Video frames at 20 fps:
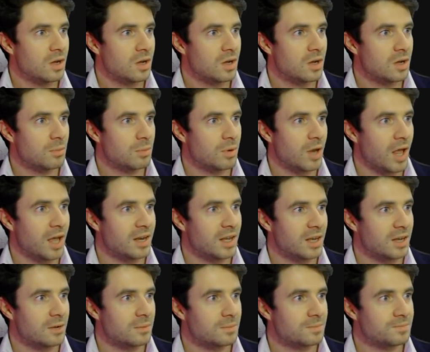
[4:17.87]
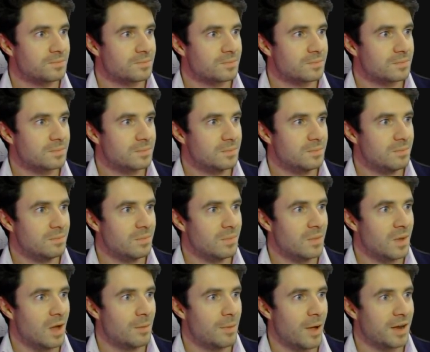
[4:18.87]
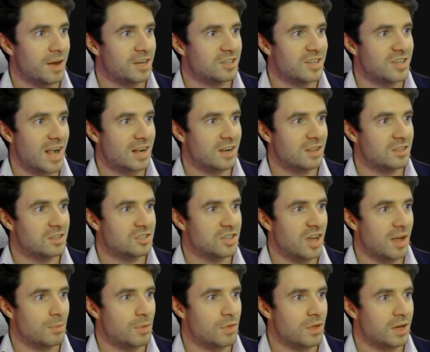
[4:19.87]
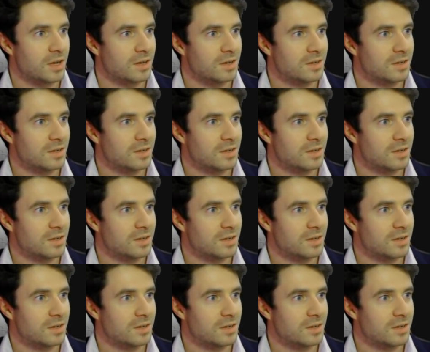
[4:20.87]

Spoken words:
complaining about exactly the same thing.